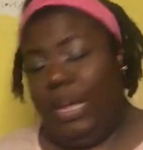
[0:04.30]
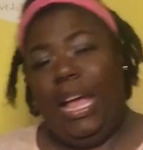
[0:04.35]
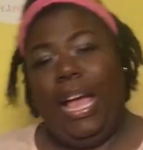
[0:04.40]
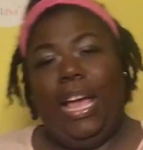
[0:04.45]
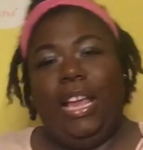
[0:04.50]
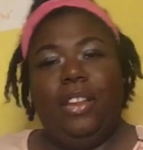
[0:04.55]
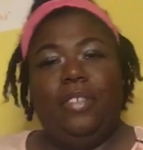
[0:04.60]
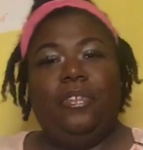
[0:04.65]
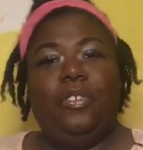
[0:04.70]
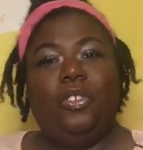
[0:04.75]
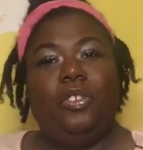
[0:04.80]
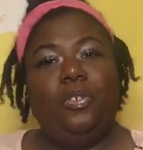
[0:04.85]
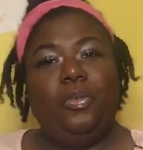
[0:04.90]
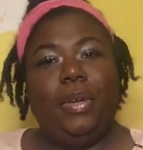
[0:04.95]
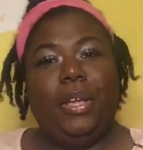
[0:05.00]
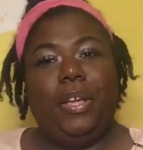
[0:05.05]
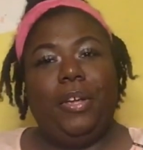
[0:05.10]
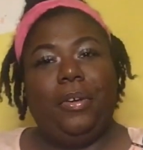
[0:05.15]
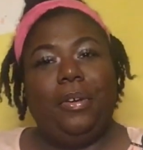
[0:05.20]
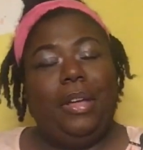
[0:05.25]
if you're new
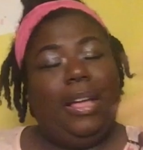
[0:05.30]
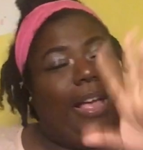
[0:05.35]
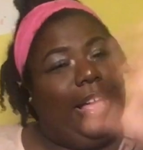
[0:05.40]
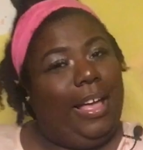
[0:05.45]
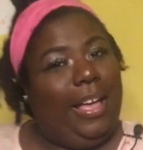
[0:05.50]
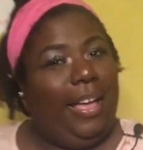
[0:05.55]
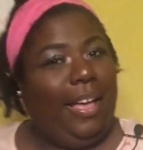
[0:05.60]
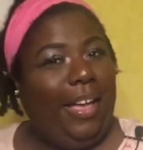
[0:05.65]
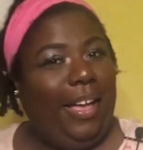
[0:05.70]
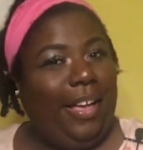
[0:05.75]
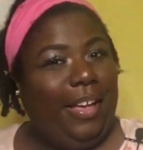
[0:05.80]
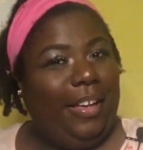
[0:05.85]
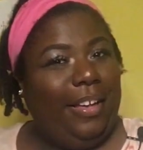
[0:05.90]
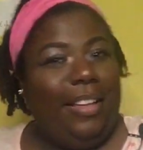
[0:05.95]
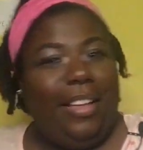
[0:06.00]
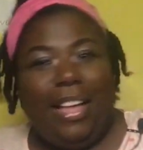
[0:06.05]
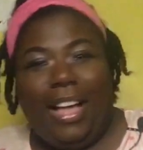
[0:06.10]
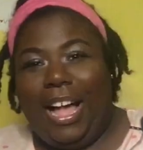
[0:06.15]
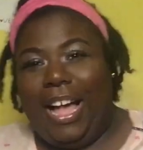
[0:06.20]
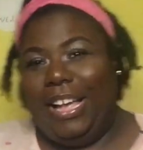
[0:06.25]
here, hey,
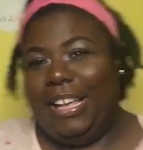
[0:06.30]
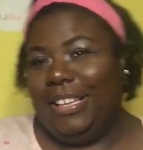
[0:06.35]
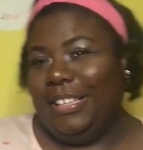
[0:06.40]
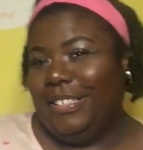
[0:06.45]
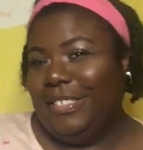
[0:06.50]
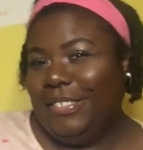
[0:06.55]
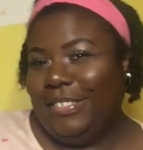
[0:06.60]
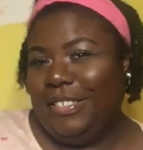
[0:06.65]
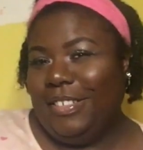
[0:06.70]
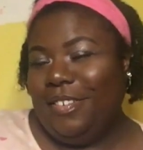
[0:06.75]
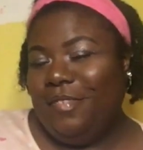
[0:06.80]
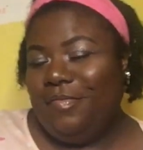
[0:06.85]
how you doing?